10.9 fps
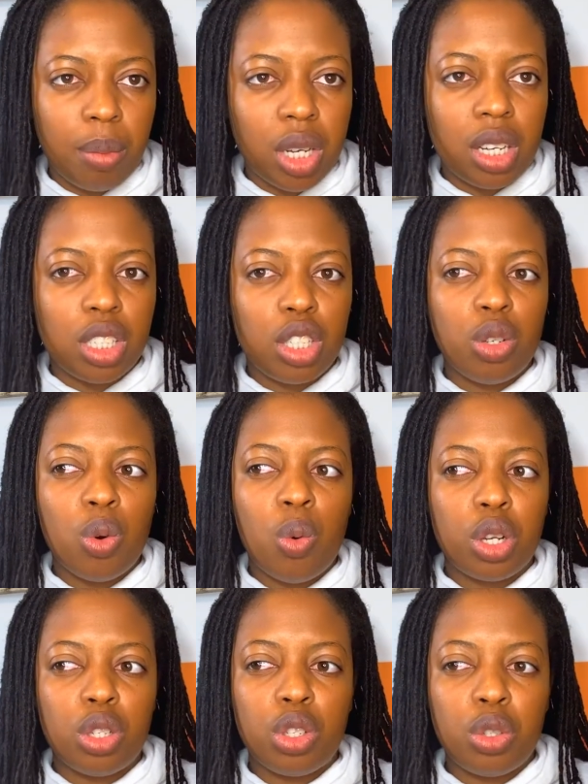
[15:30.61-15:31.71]
because you don't
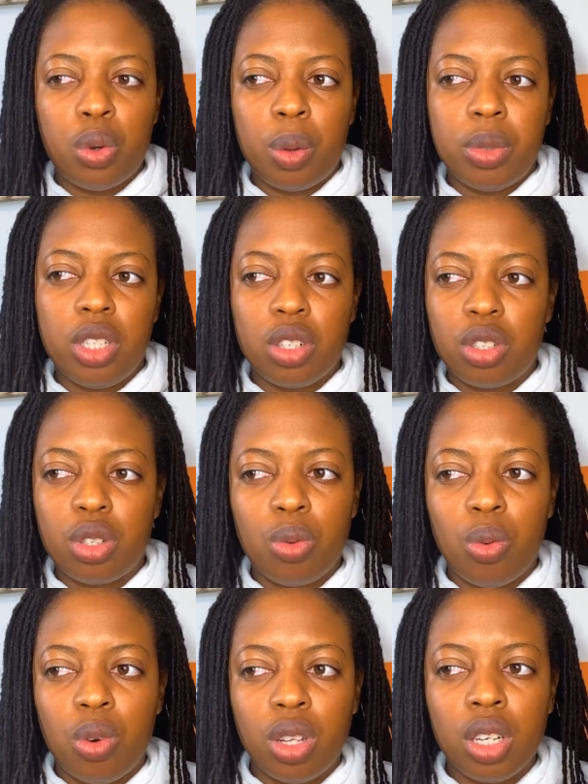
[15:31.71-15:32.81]
want to show up to your
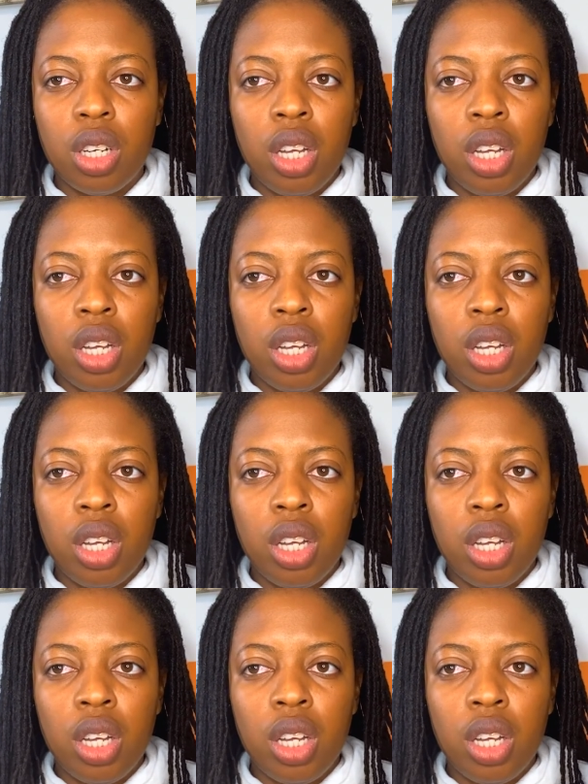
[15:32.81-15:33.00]
school